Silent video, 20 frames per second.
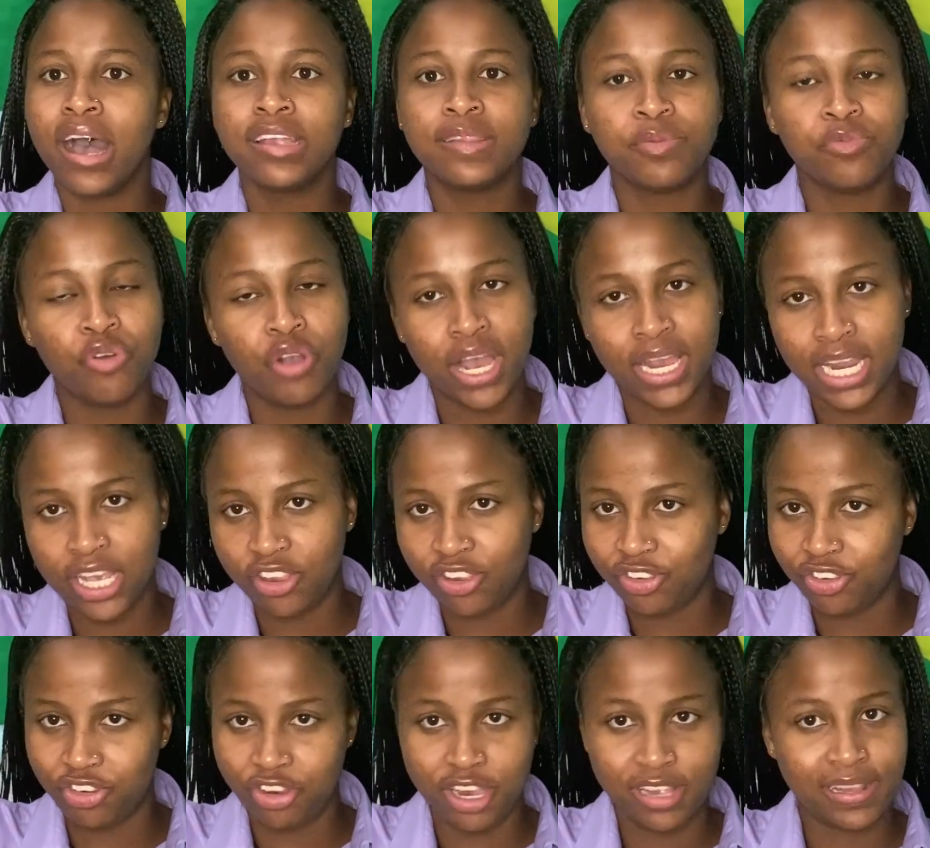me one next
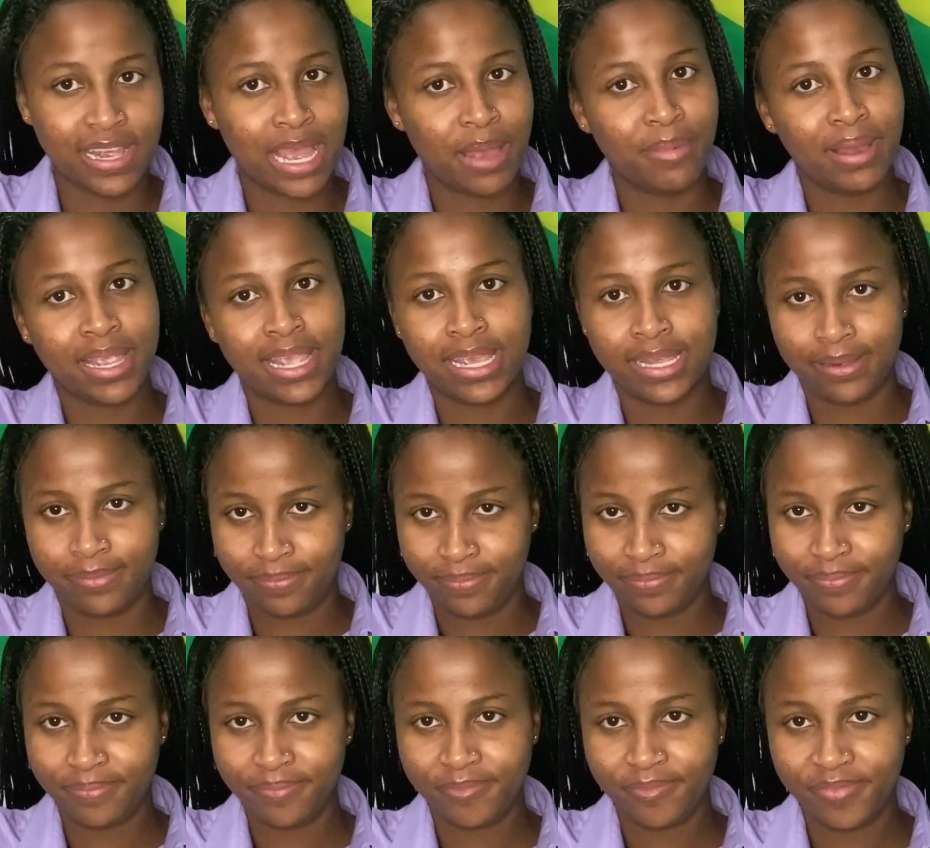3 times again.
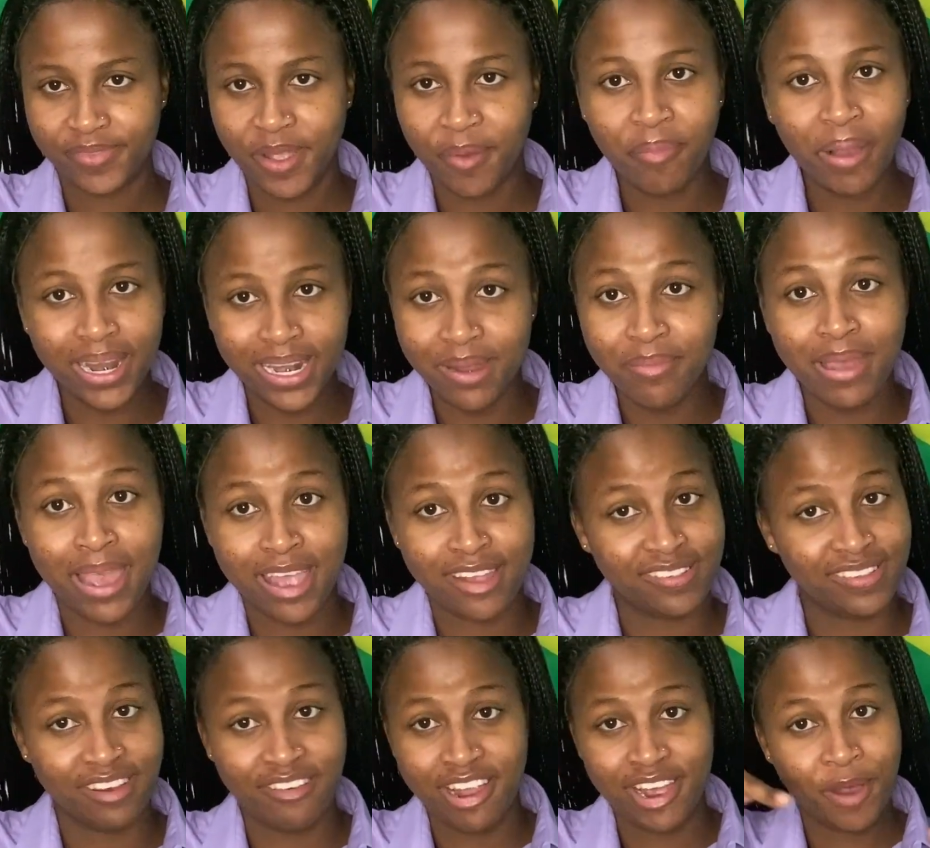Pan the bed, just a
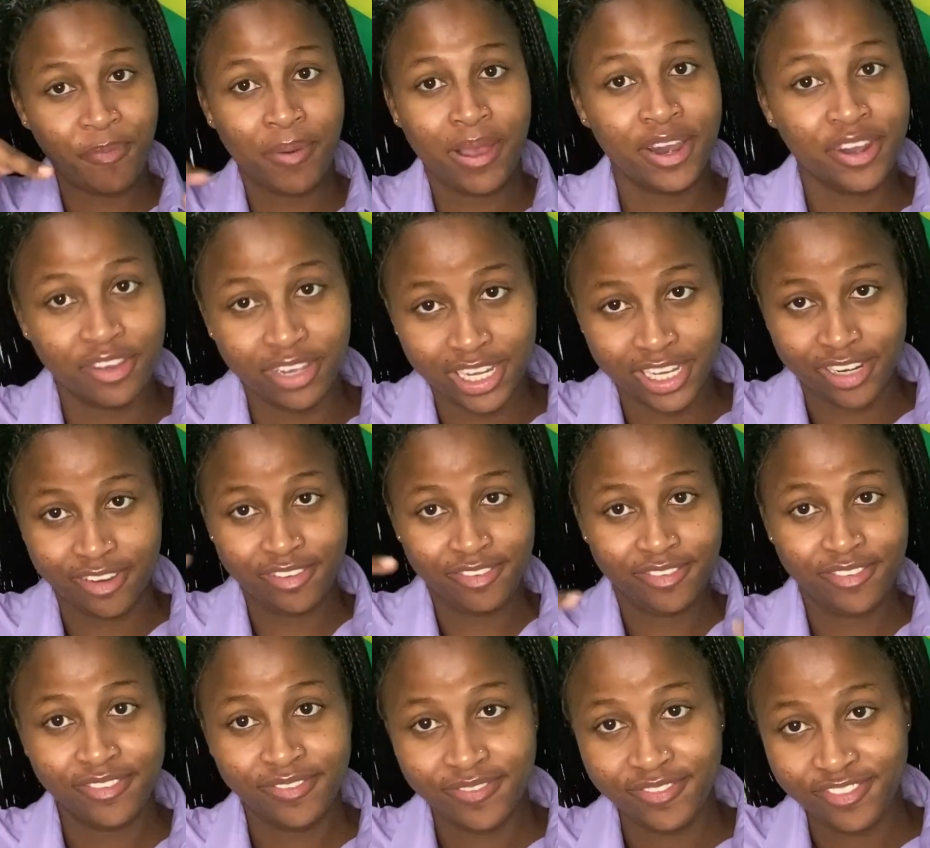ride up and down, you know.
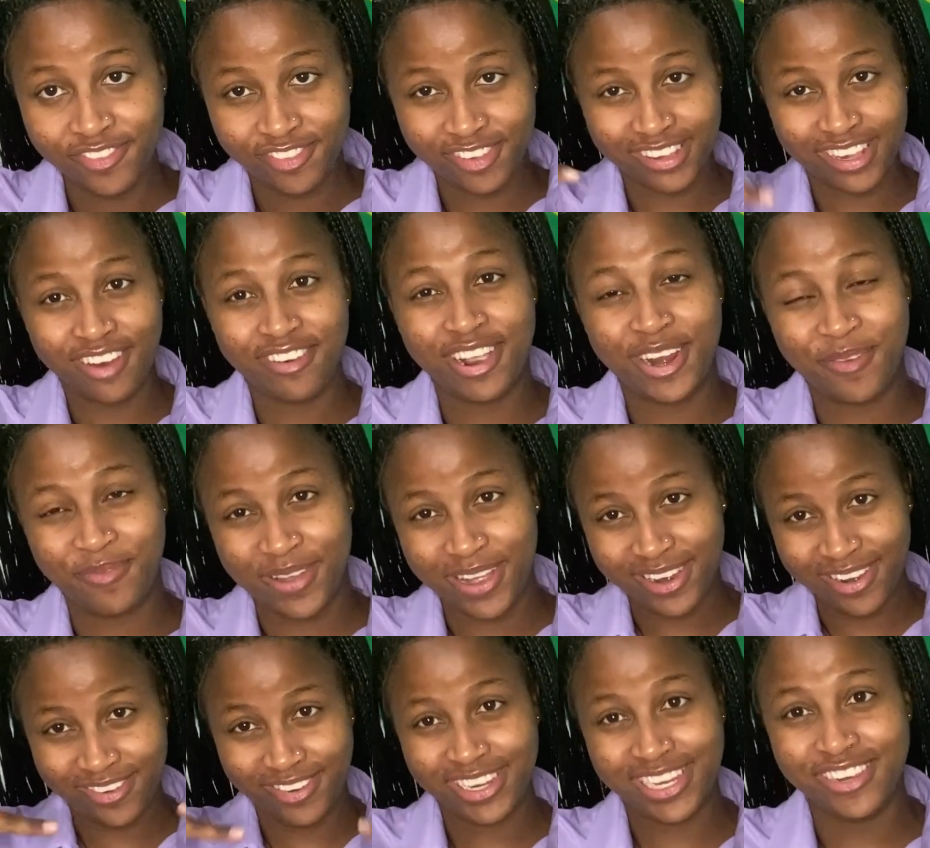Just a ride up and down
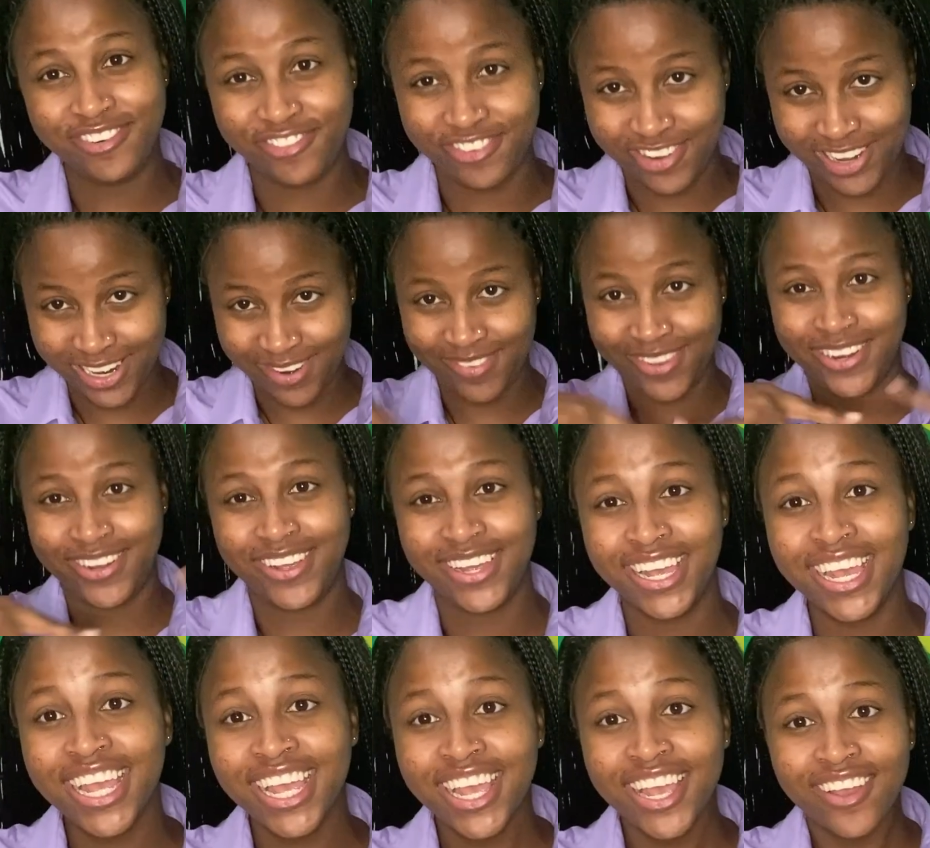with his friend, you know.
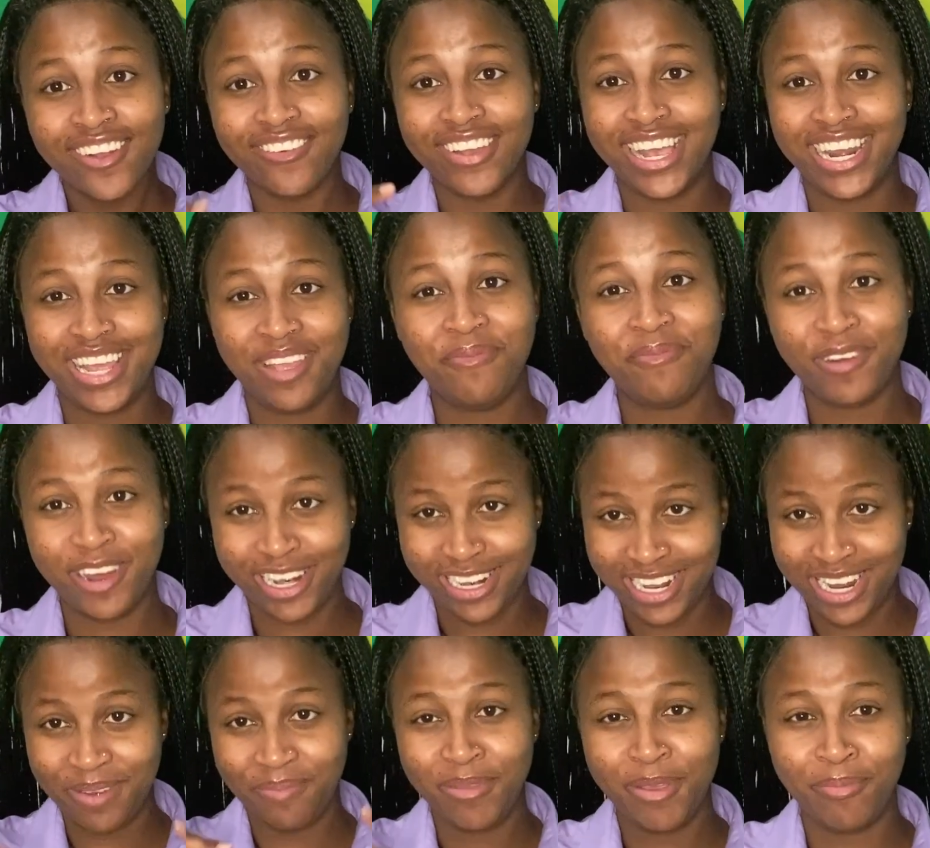While him
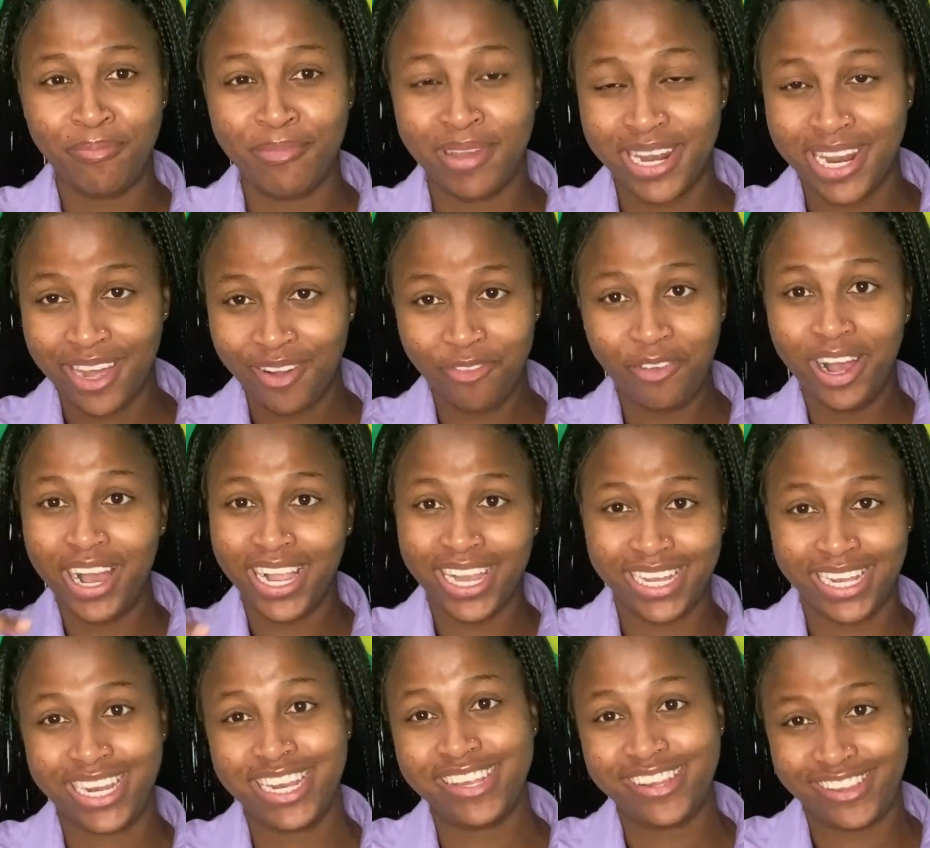pregnant baby mother walking
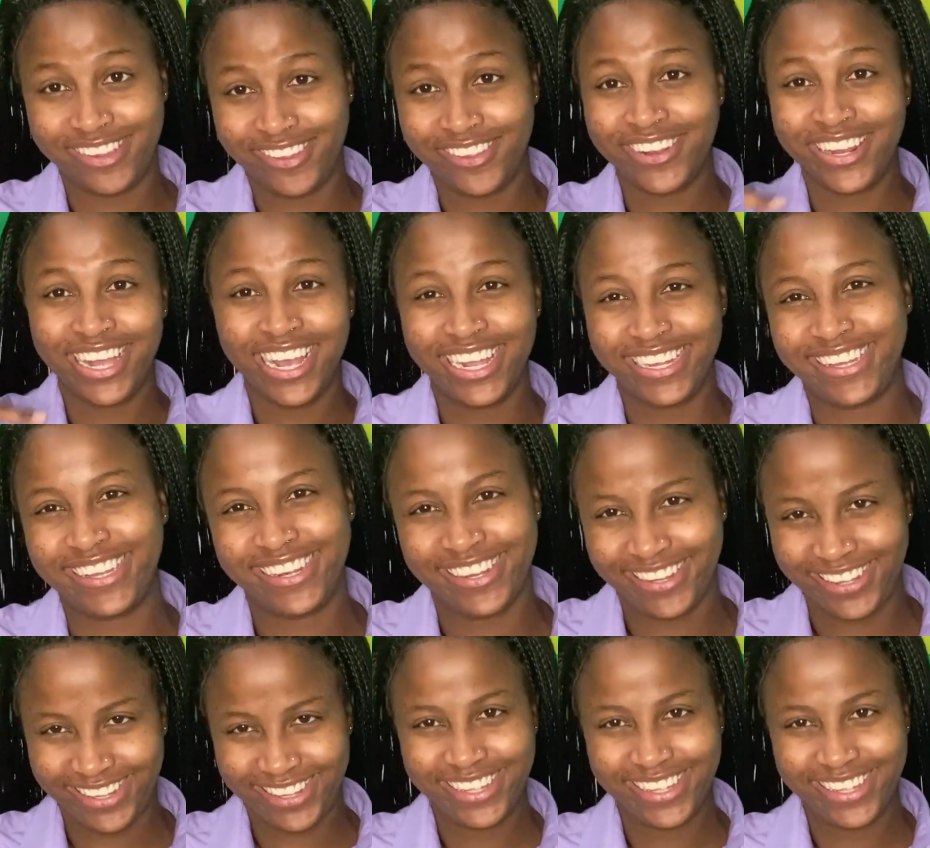at the sun hot, you know.